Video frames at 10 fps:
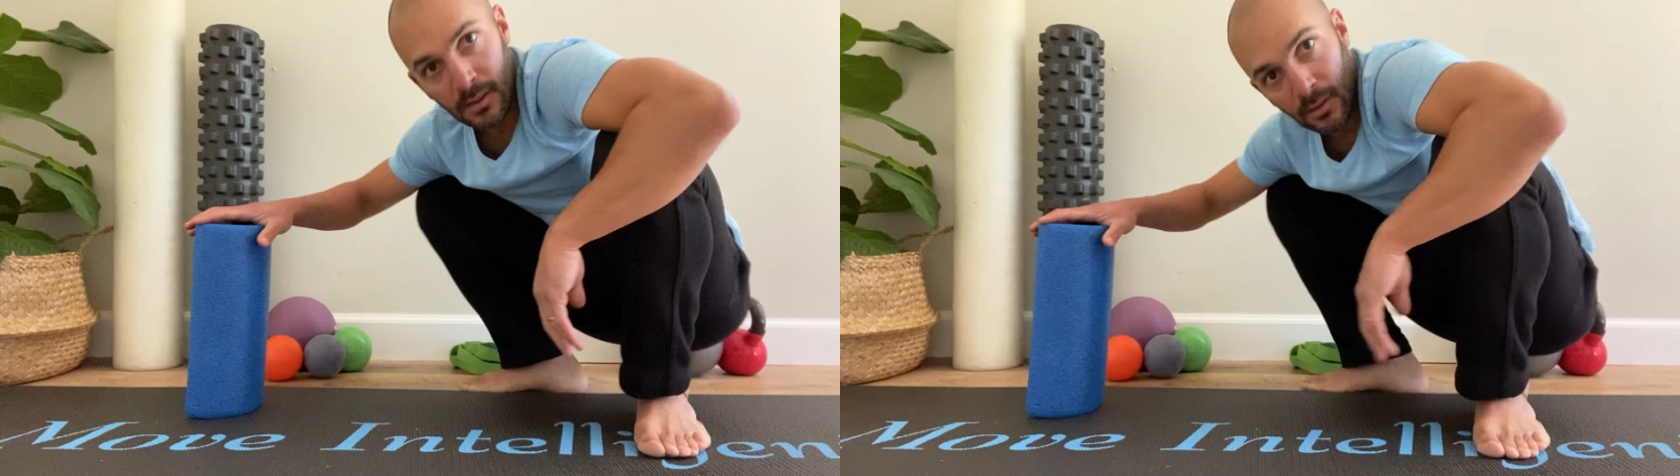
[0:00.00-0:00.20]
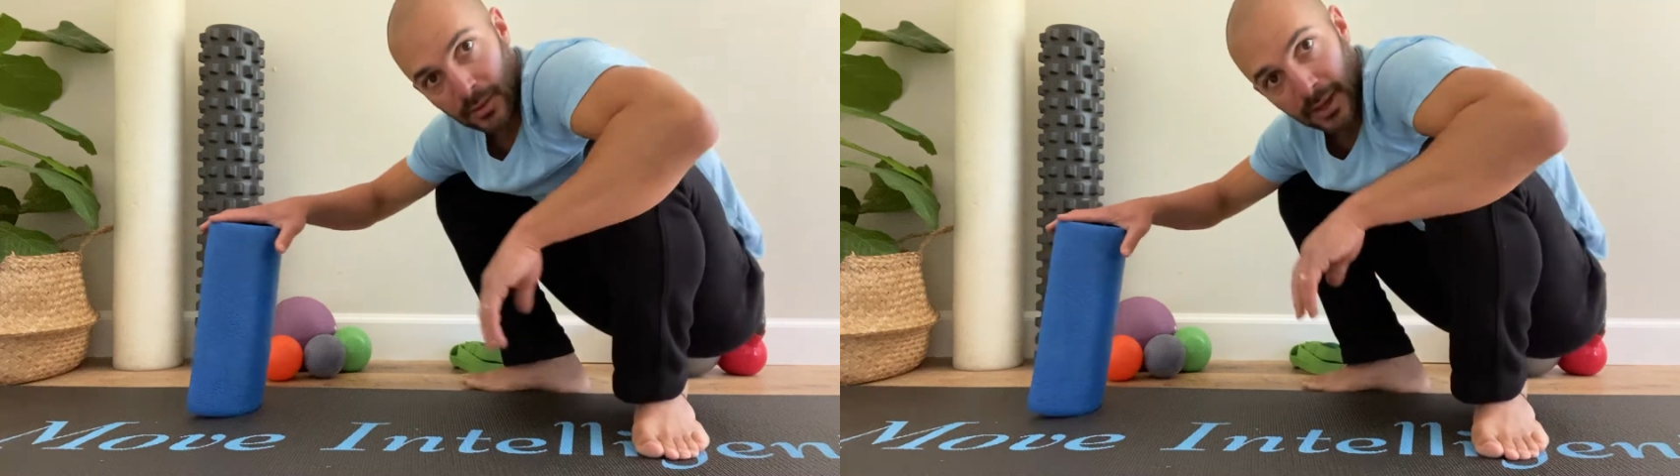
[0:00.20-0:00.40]

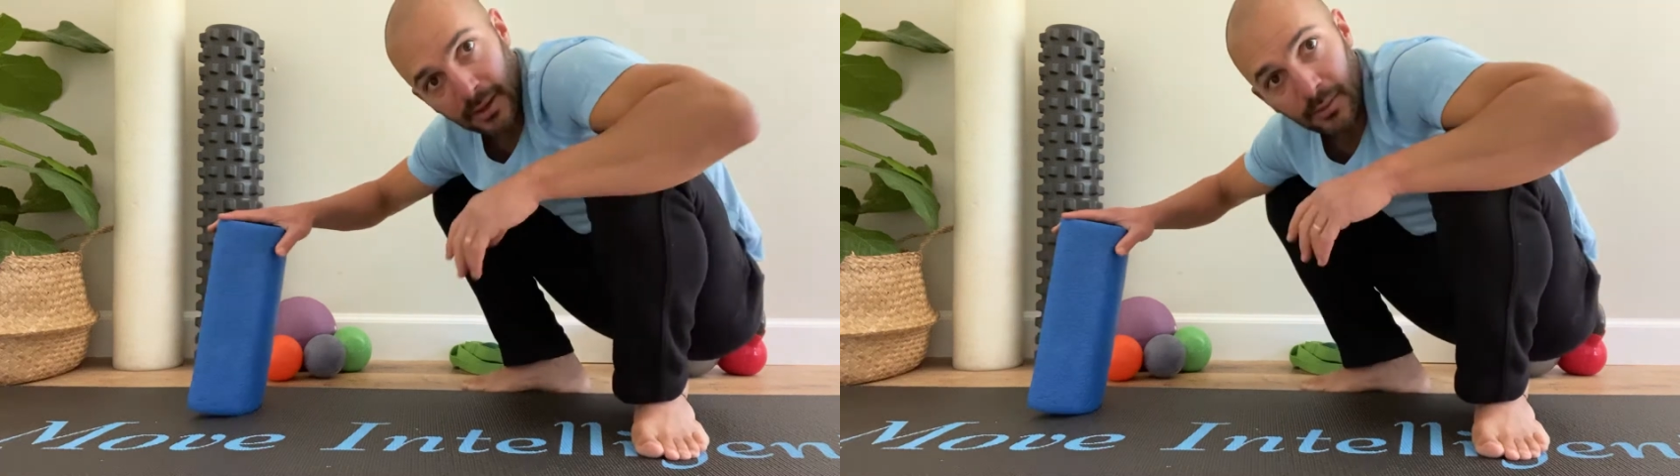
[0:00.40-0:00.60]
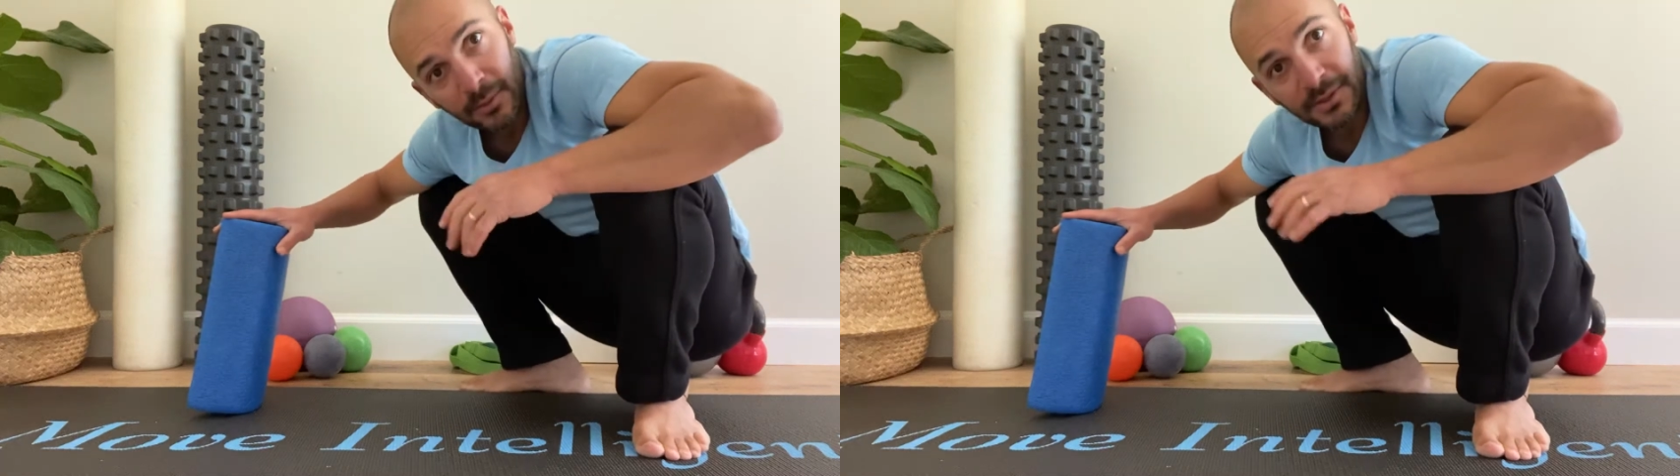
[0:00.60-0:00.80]

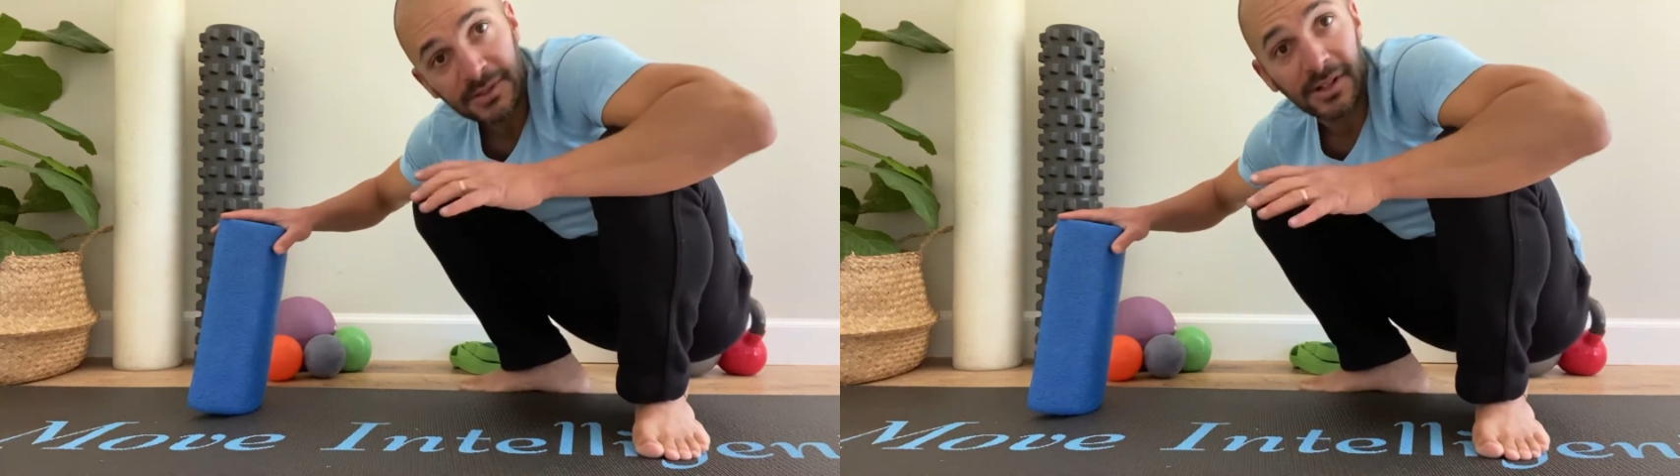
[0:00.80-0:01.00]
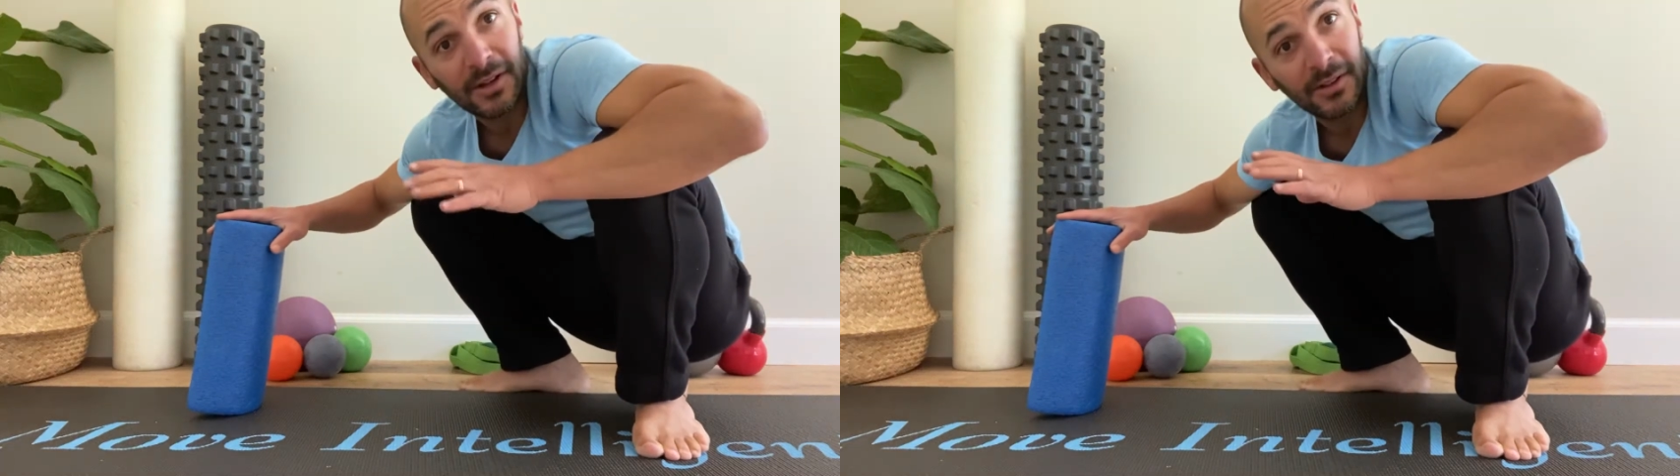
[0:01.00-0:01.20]
Okay, we're
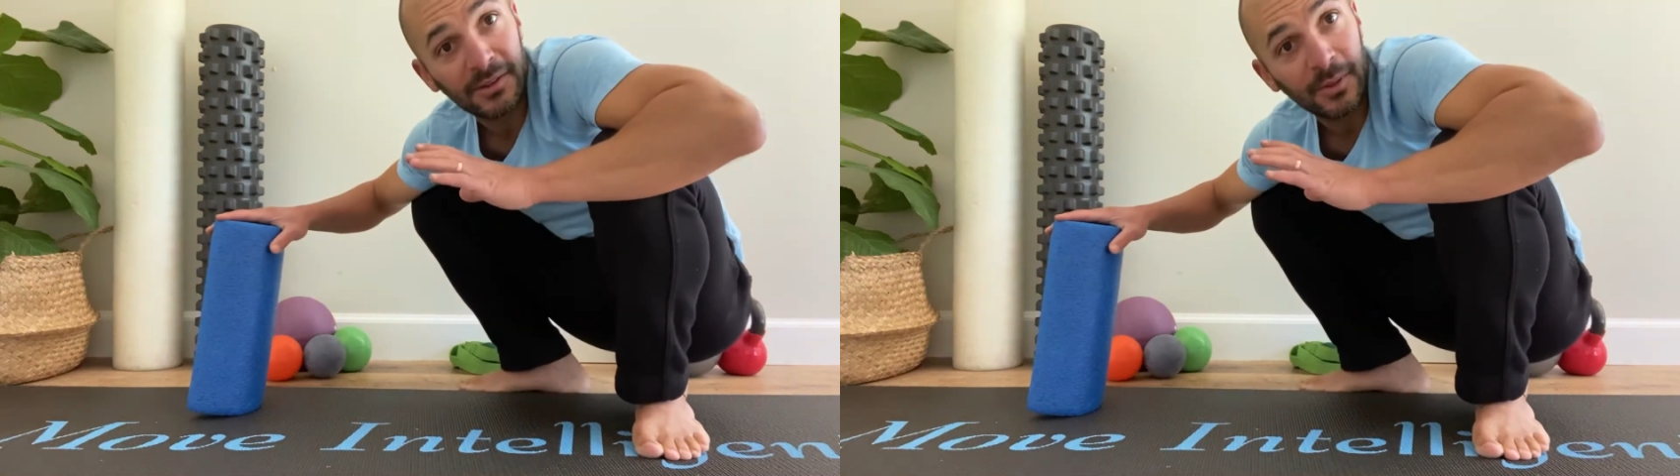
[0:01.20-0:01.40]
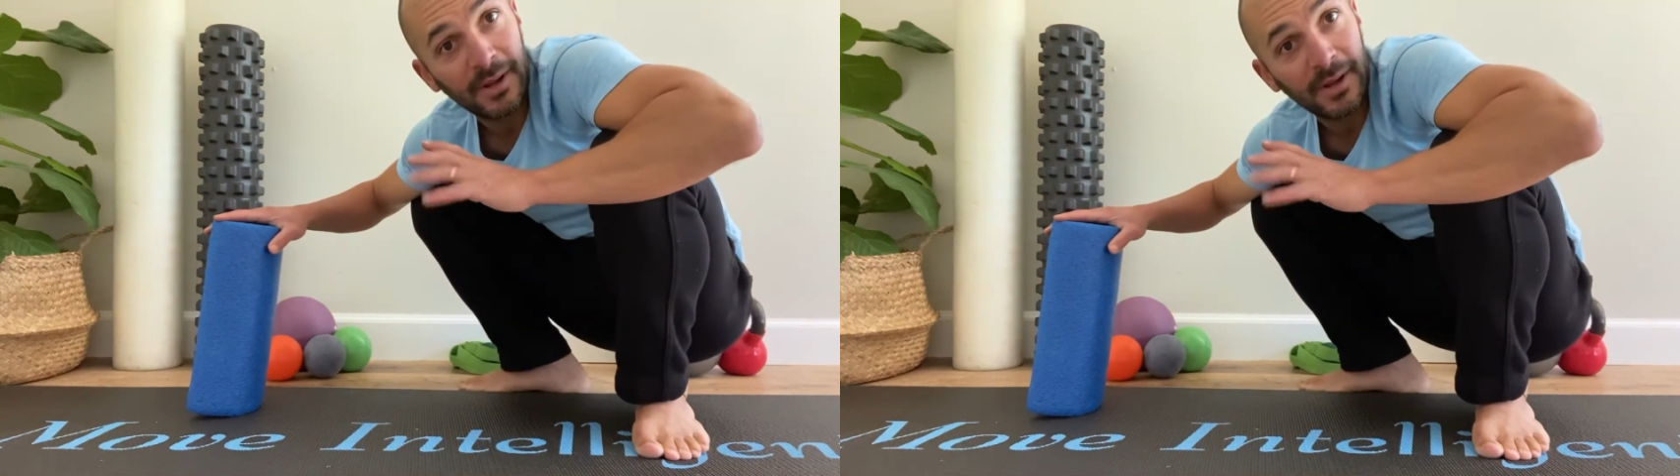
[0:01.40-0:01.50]
just gonna call this